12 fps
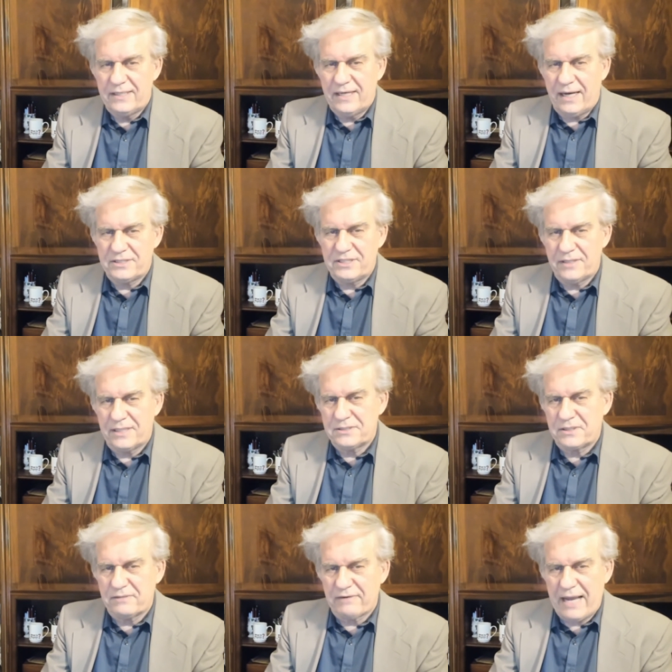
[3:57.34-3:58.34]
how she
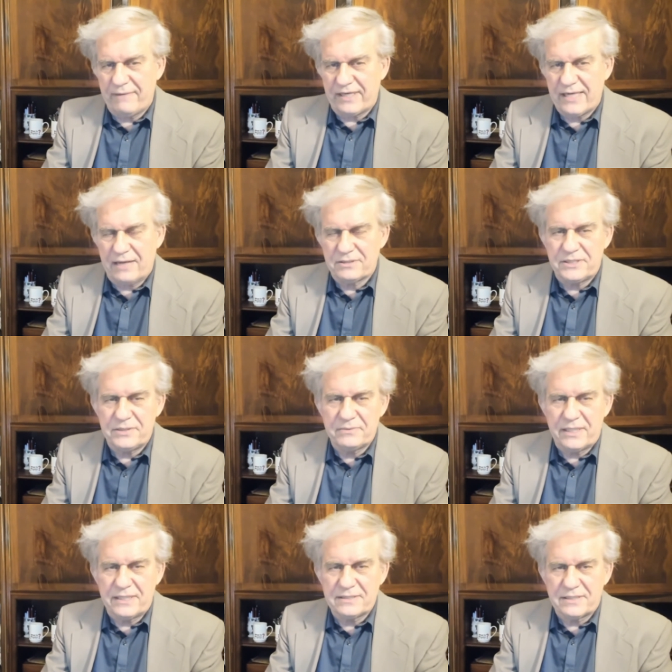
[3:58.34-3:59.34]
runs gravity, how she
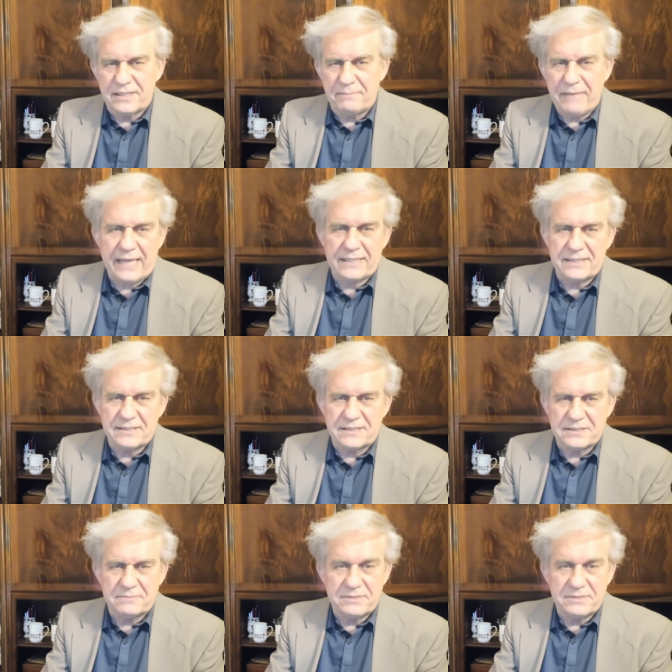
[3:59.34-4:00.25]
runs uh, magnetism.